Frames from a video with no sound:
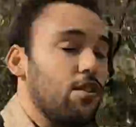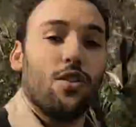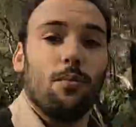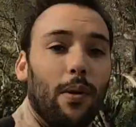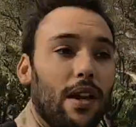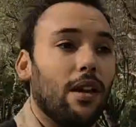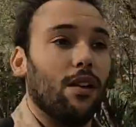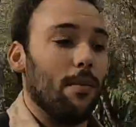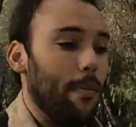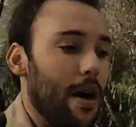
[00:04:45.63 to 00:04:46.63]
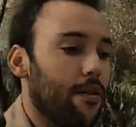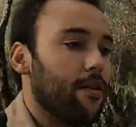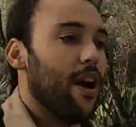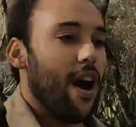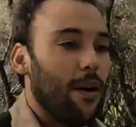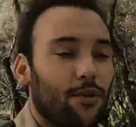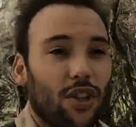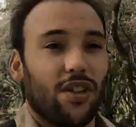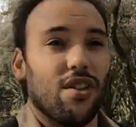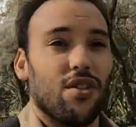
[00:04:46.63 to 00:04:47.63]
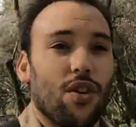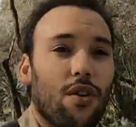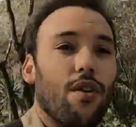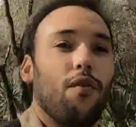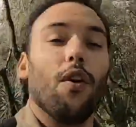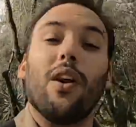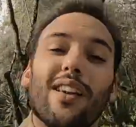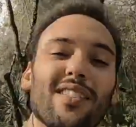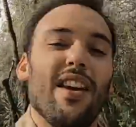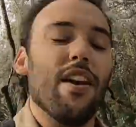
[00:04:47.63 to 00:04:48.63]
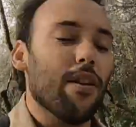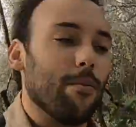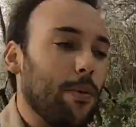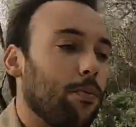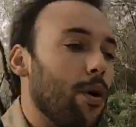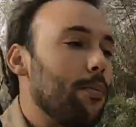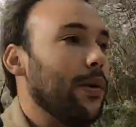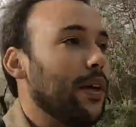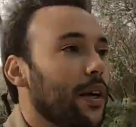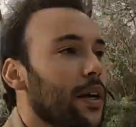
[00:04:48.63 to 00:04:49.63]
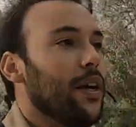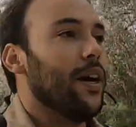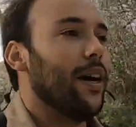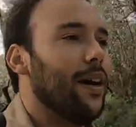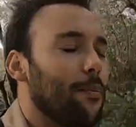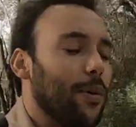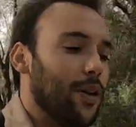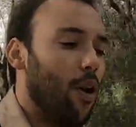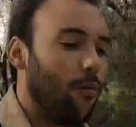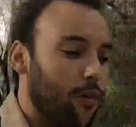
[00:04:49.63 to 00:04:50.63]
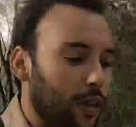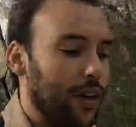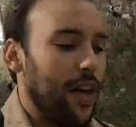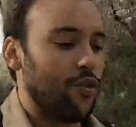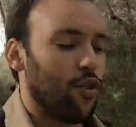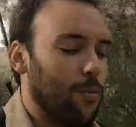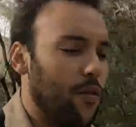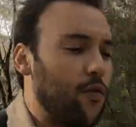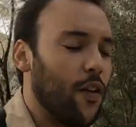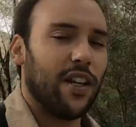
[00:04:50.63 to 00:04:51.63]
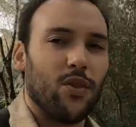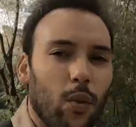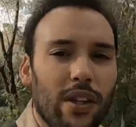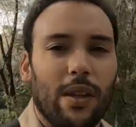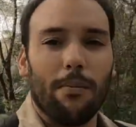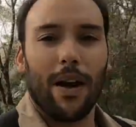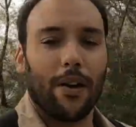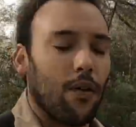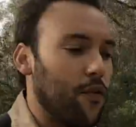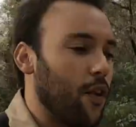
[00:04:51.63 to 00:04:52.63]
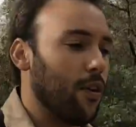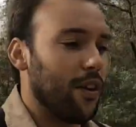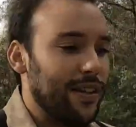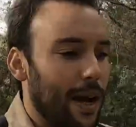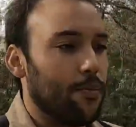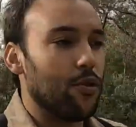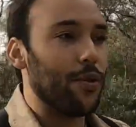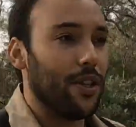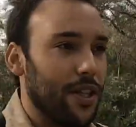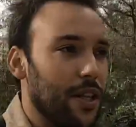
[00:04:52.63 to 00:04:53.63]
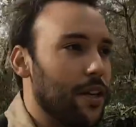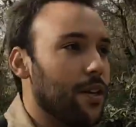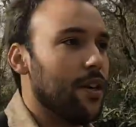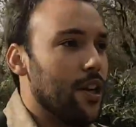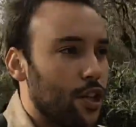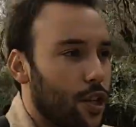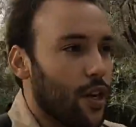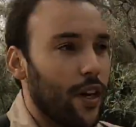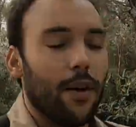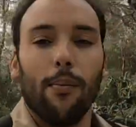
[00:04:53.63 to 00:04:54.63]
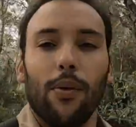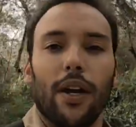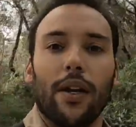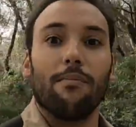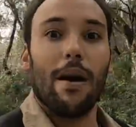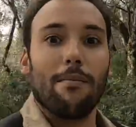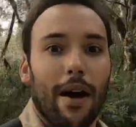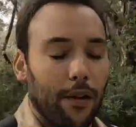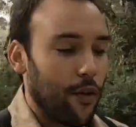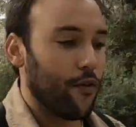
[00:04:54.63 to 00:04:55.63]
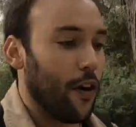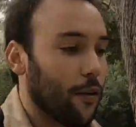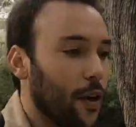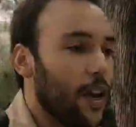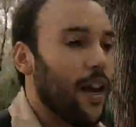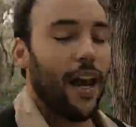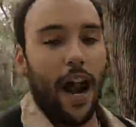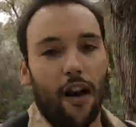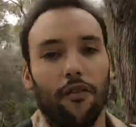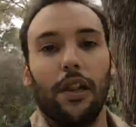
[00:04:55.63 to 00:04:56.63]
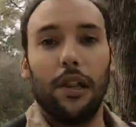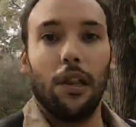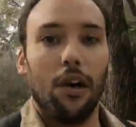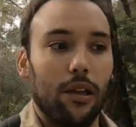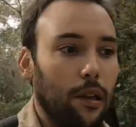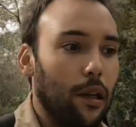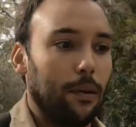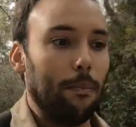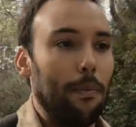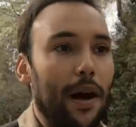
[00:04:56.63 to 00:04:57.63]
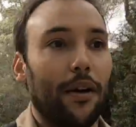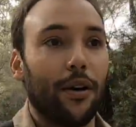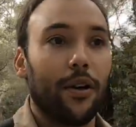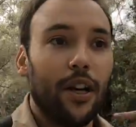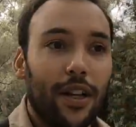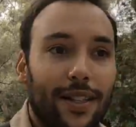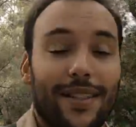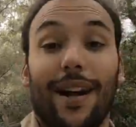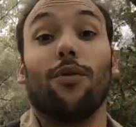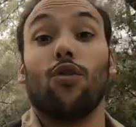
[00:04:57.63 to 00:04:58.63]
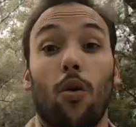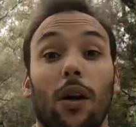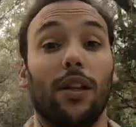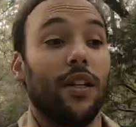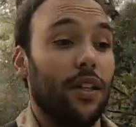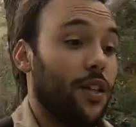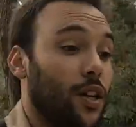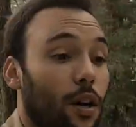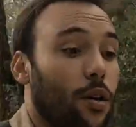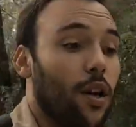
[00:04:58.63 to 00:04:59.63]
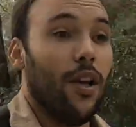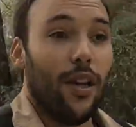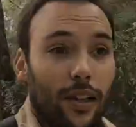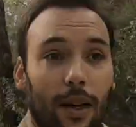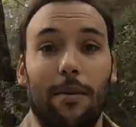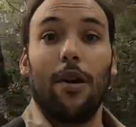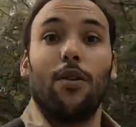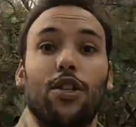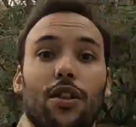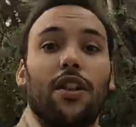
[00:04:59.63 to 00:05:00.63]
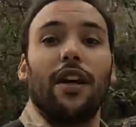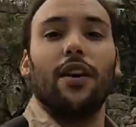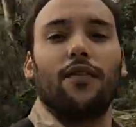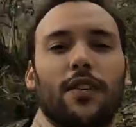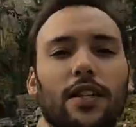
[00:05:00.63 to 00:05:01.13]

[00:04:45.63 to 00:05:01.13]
it should be a lot better. I'm just concerned if you can hear me properly, but hopefully that should be fixed when the microphone adapter is here, so that I can plug in my microphone and have a lot better sound quality. So let me know what you think of